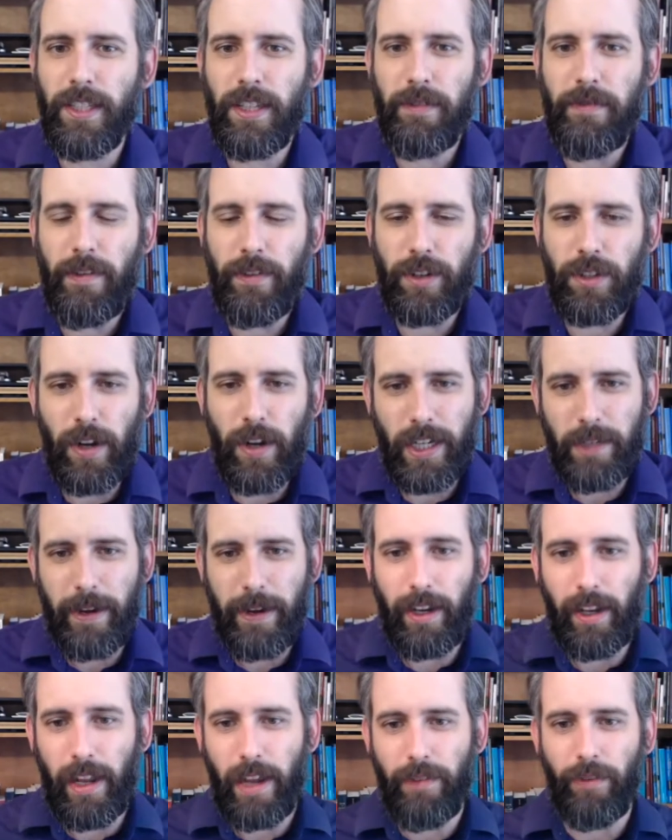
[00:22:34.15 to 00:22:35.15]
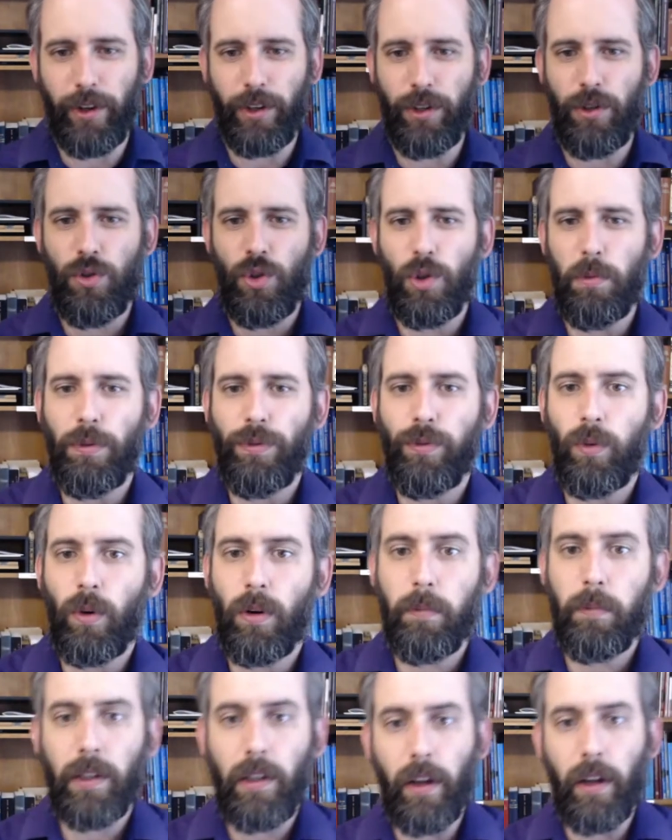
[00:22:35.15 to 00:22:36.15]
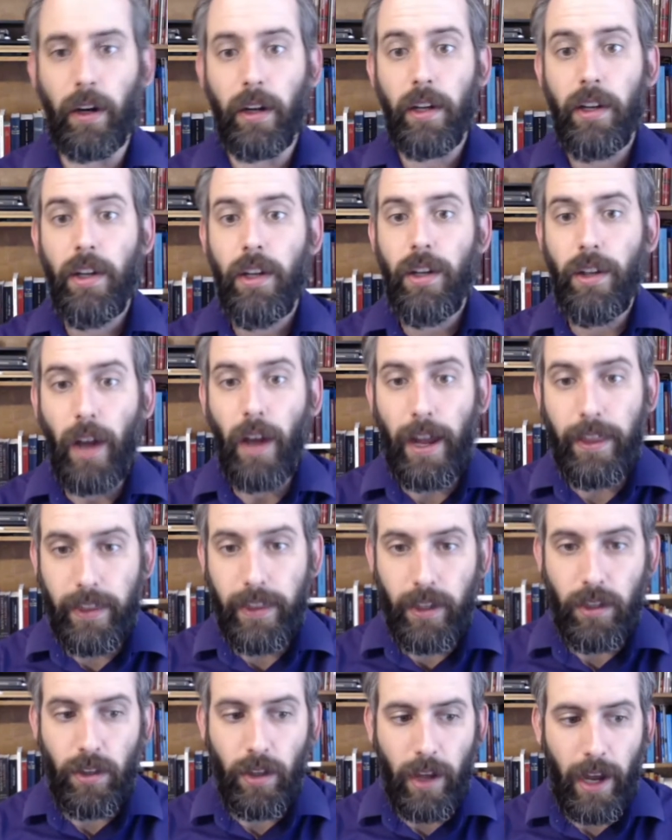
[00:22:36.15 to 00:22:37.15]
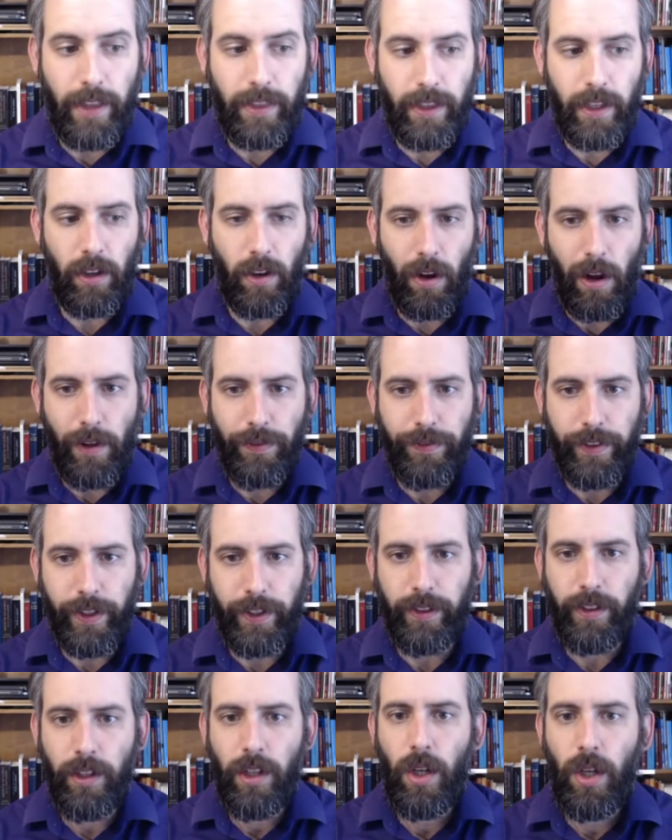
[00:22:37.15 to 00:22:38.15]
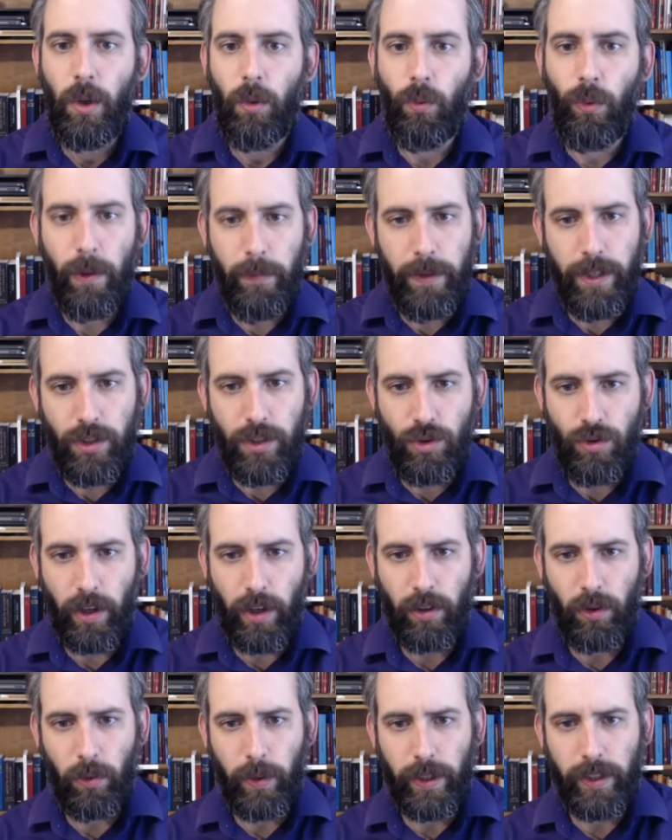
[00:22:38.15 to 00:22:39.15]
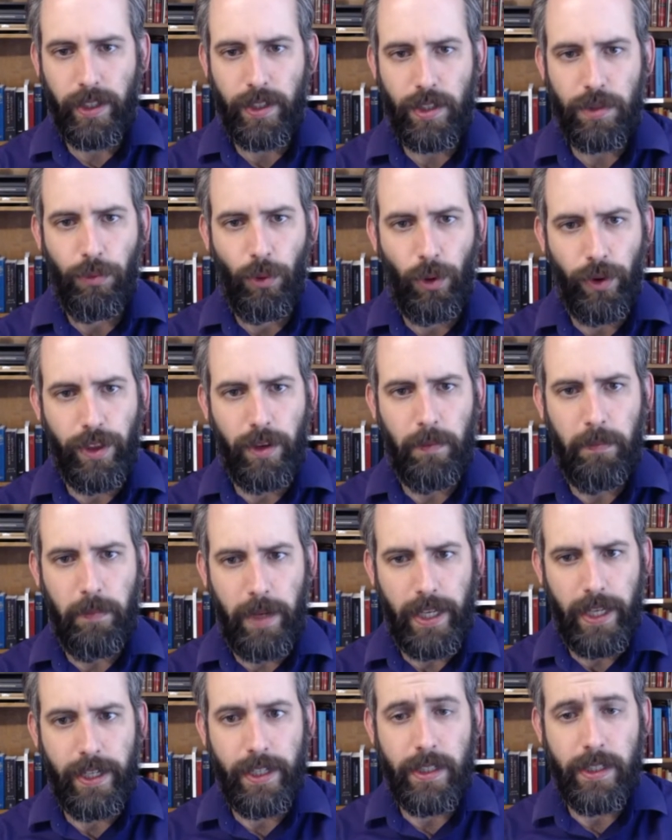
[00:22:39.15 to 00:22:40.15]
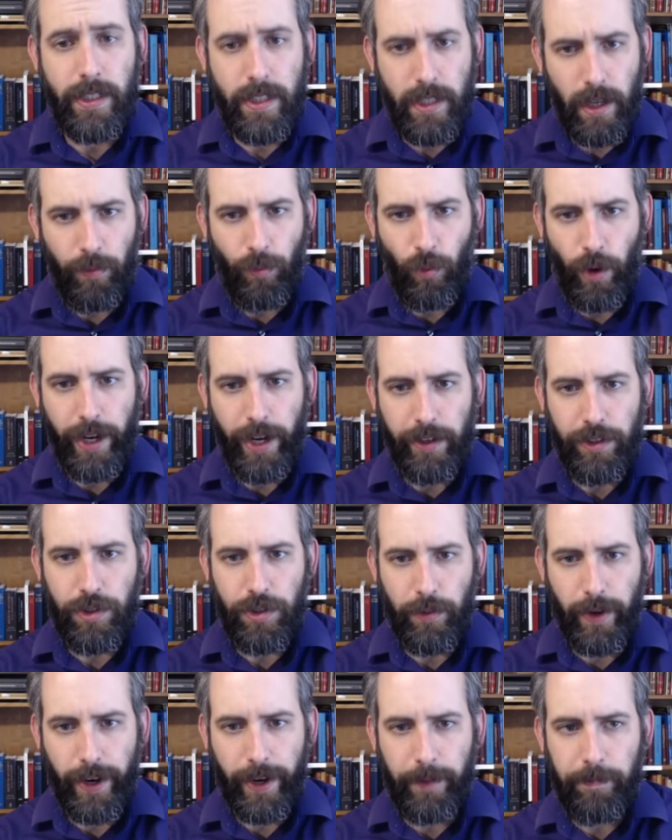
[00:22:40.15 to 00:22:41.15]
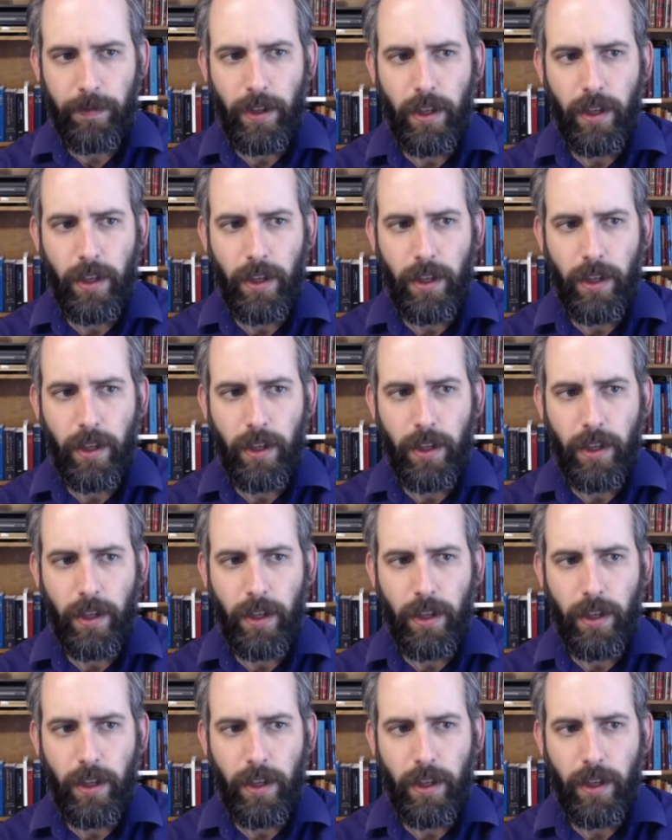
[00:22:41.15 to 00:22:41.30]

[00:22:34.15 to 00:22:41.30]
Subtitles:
I've never talked about it live on a YouTube before, but look, I think often women struggle with this more than men in some ways, right?